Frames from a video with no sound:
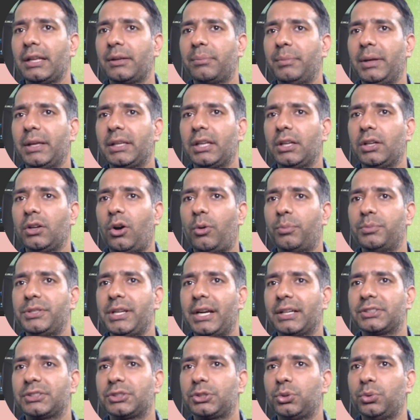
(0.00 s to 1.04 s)
like making
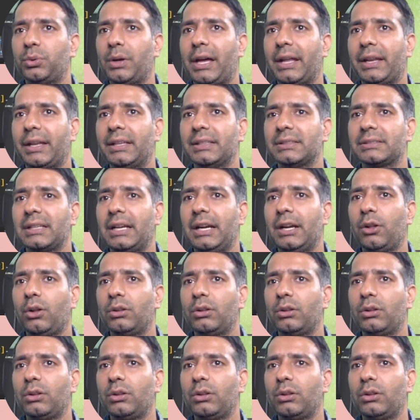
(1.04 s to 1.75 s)
objects to arrays.